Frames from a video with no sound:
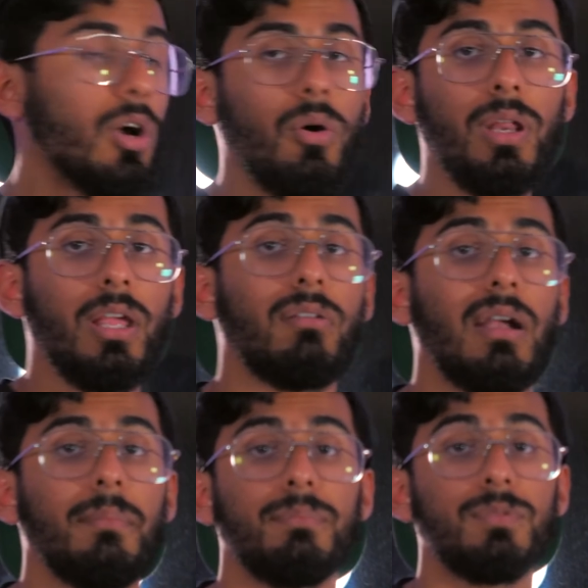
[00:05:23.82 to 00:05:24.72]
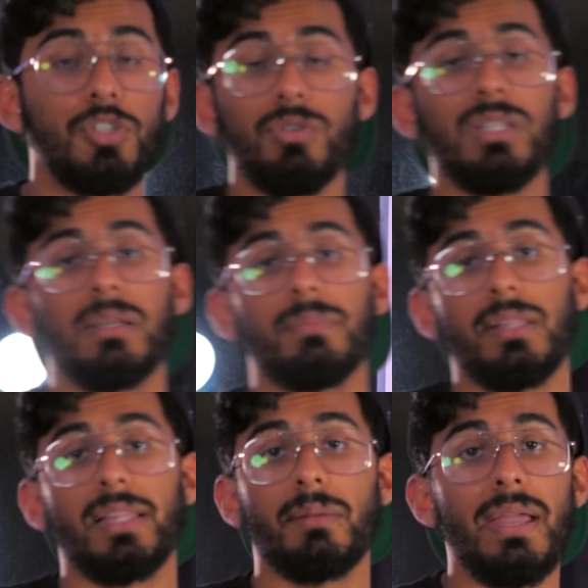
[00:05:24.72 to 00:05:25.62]
coding or I'm doing
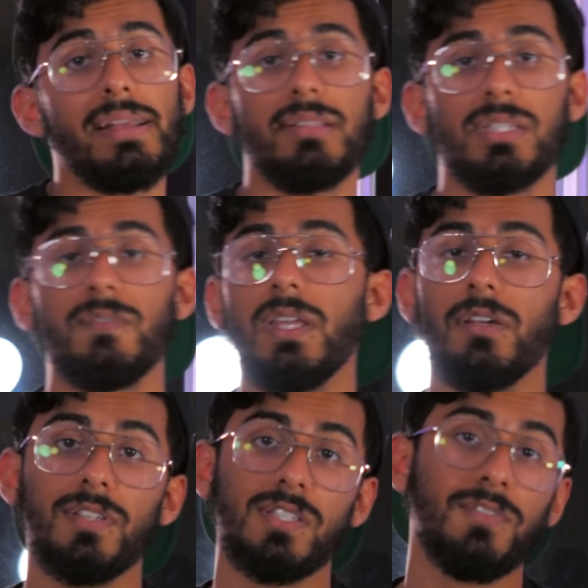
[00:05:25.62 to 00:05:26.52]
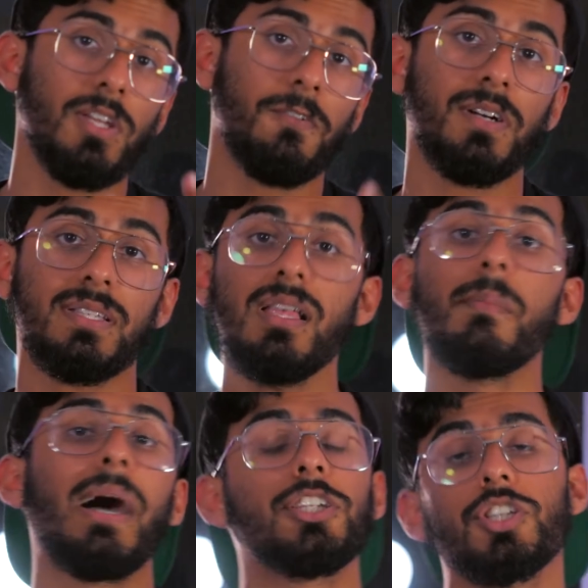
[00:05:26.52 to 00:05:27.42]
something like making this video, if this video fucks
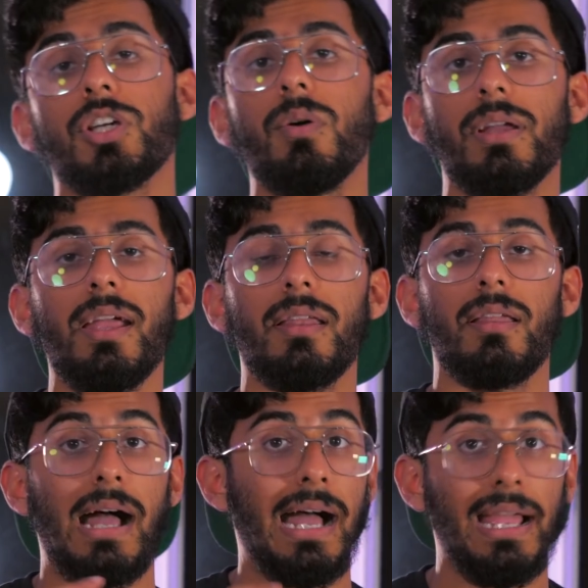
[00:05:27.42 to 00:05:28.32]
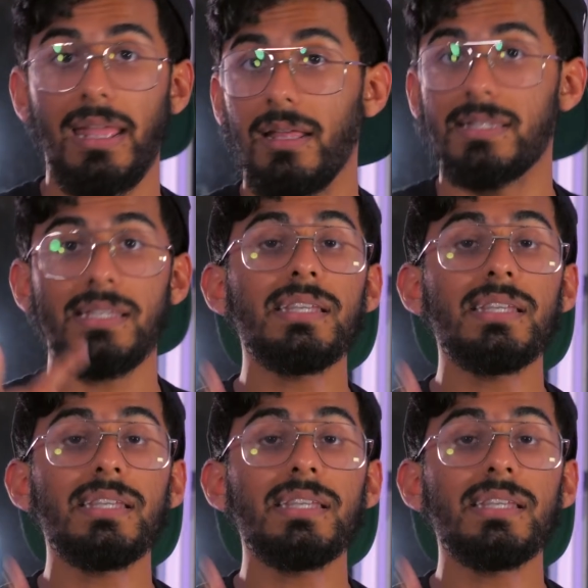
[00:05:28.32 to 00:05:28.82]
up, I just go again. I it's